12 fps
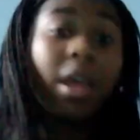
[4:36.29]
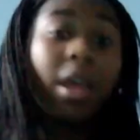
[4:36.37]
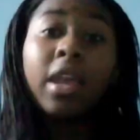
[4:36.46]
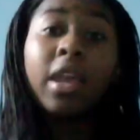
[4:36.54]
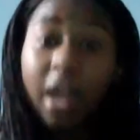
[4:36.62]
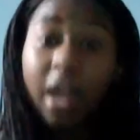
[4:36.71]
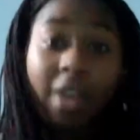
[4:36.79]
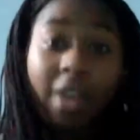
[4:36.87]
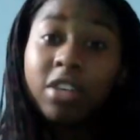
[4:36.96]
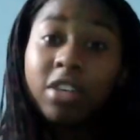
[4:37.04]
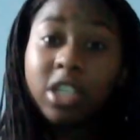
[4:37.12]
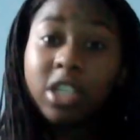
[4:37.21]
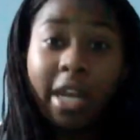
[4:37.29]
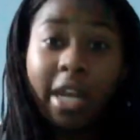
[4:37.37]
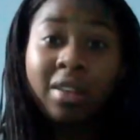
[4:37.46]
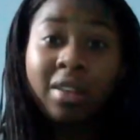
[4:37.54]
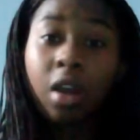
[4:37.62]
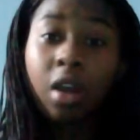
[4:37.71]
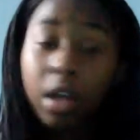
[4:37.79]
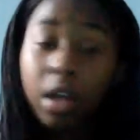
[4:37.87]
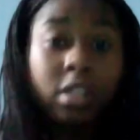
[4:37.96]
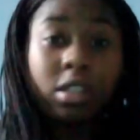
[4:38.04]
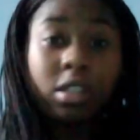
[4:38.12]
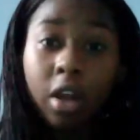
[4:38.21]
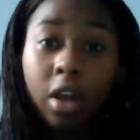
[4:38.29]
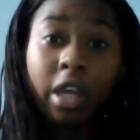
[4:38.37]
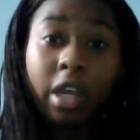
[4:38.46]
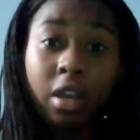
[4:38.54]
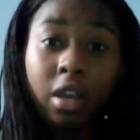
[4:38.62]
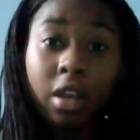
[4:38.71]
Can I give a shout out to Colin Scarlett?